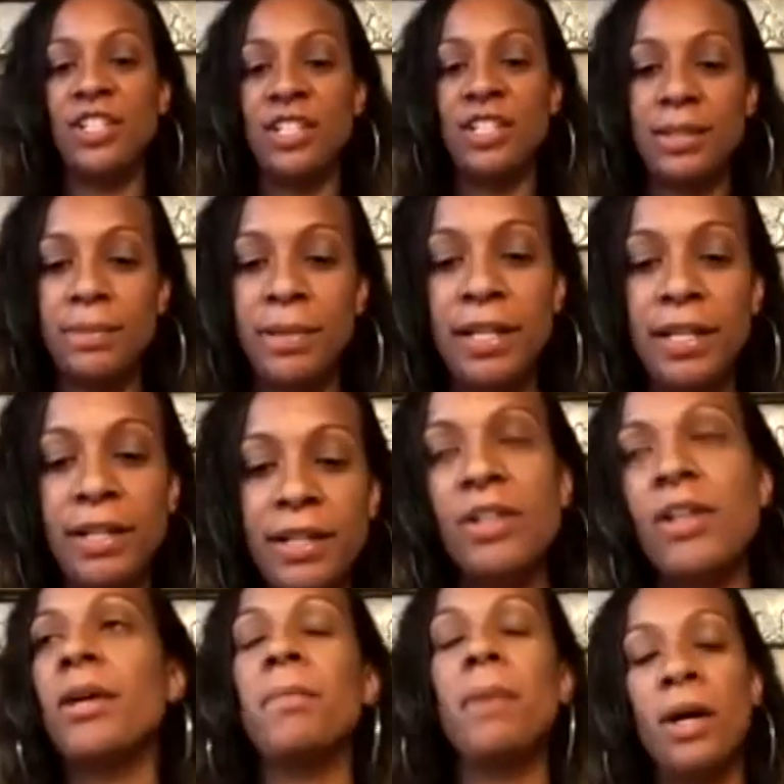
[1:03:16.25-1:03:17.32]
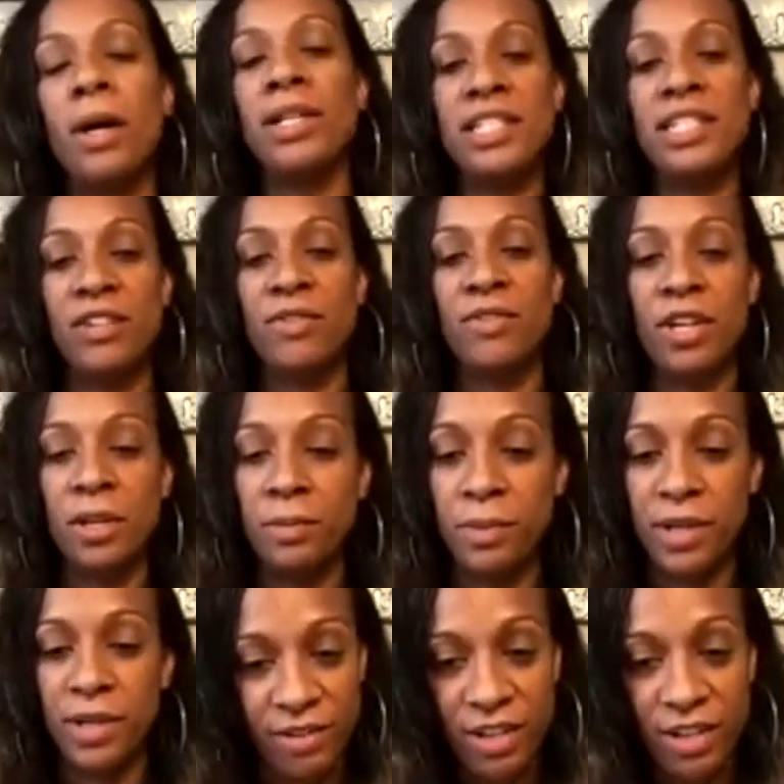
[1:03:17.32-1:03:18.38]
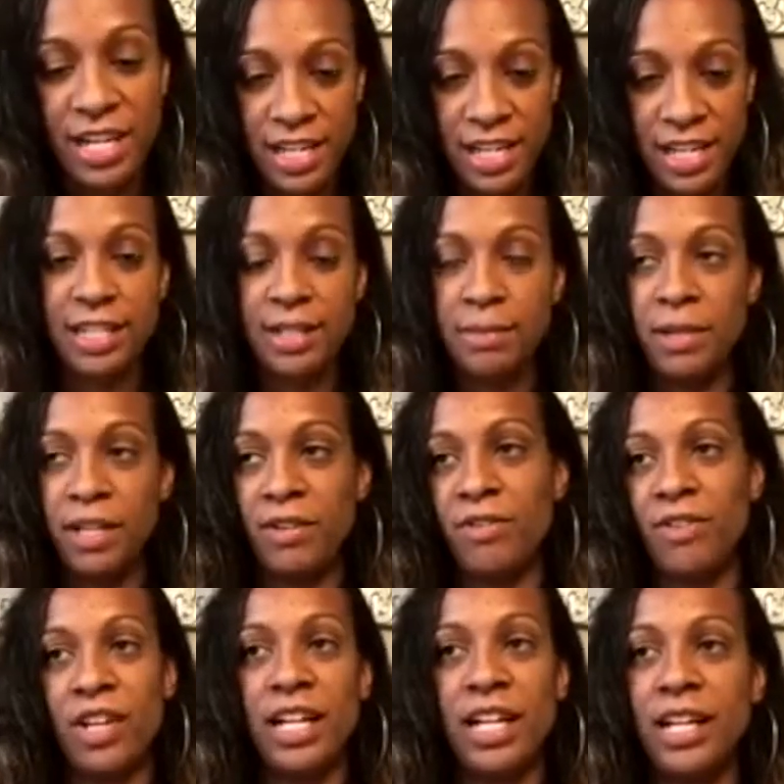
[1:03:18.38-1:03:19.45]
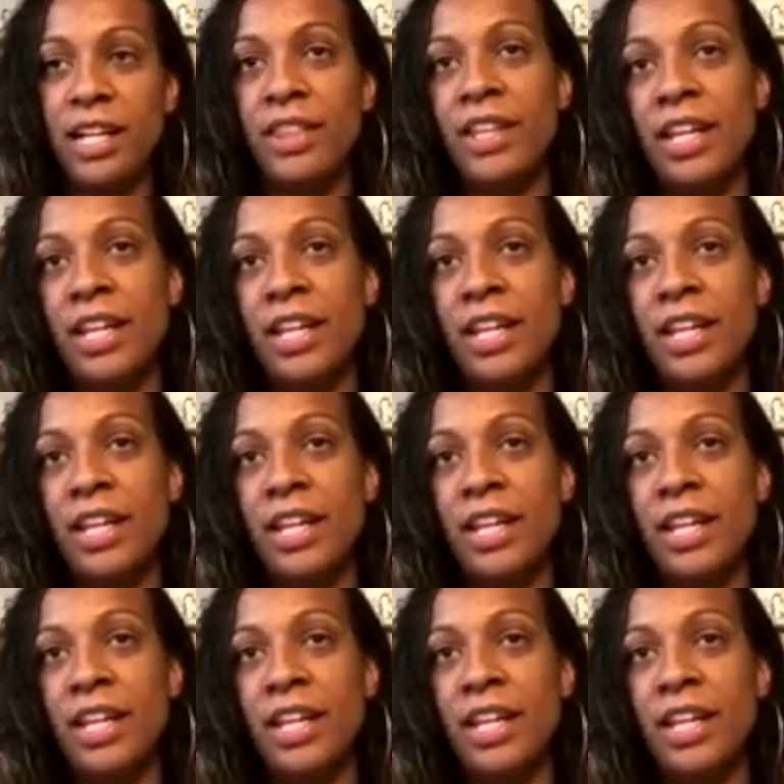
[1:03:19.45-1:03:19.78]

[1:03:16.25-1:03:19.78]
but you know, I'm always there for him whenever he needs me for anything.